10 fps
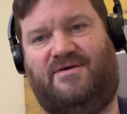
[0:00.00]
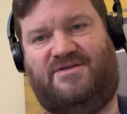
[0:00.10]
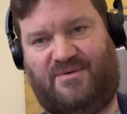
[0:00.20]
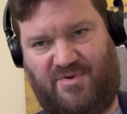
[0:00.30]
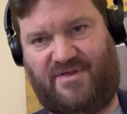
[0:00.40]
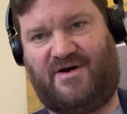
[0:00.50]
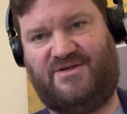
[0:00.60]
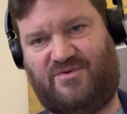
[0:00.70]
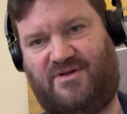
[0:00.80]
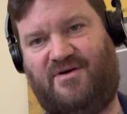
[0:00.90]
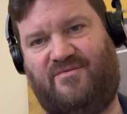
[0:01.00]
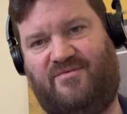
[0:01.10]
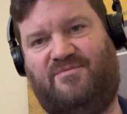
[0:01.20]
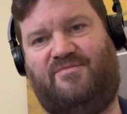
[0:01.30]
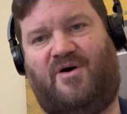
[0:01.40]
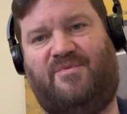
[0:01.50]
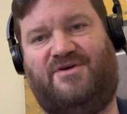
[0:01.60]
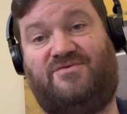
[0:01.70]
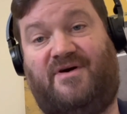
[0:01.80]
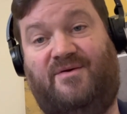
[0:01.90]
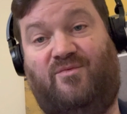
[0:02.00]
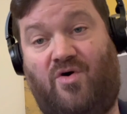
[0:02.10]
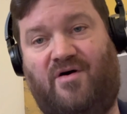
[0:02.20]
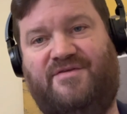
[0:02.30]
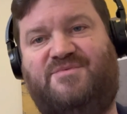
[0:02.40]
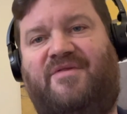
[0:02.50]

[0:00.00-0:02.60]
sympathise with a lot of what the populist right wants,